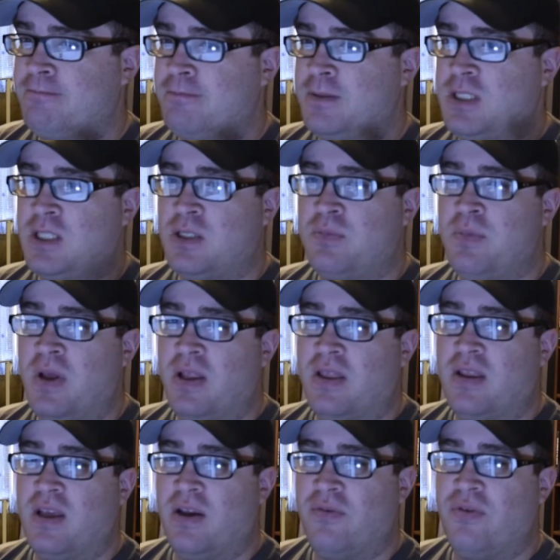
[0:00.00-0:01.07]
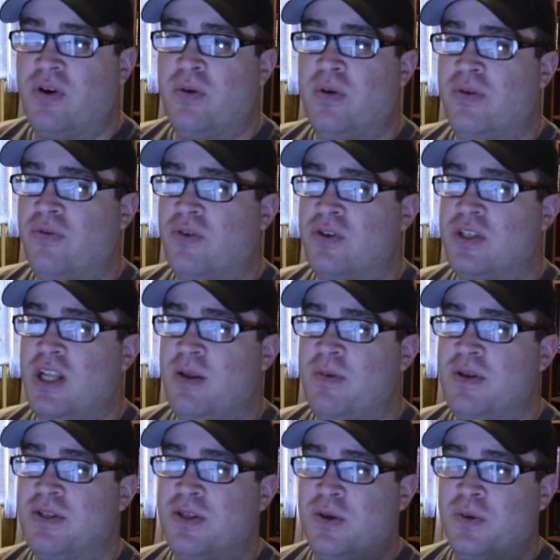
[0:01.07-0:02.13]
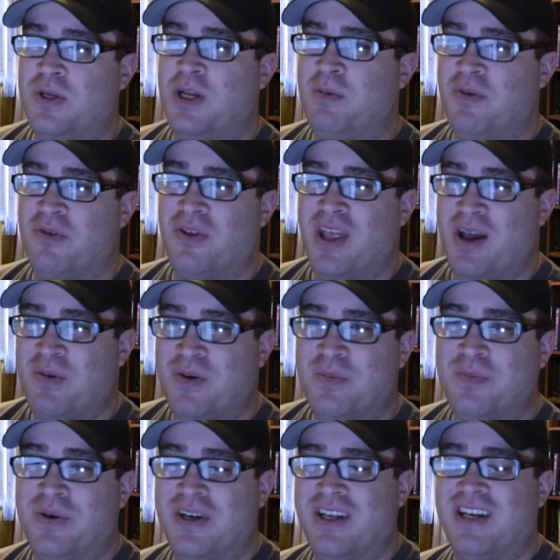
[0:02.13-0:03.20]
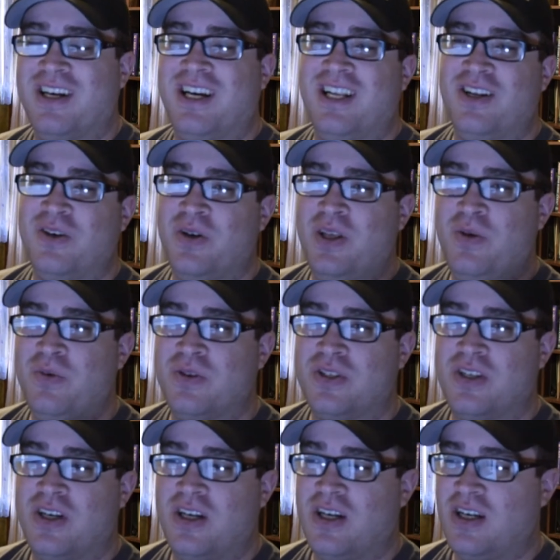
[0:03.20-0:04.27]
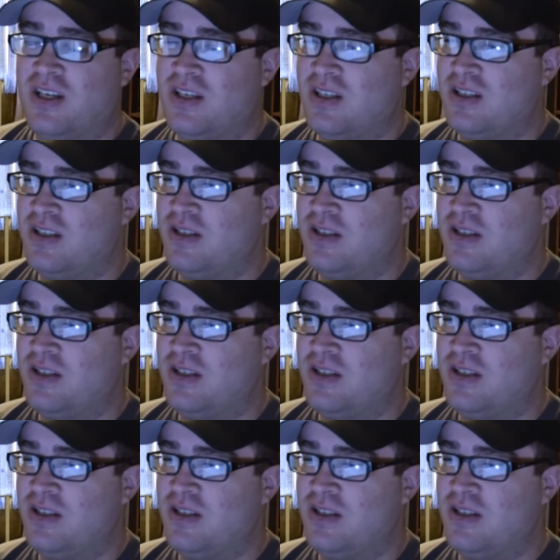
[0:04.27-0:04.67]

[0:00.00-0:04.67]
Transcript: Smith. I forget what your first name is, so don't kill me for that one. But I know he was. Uh,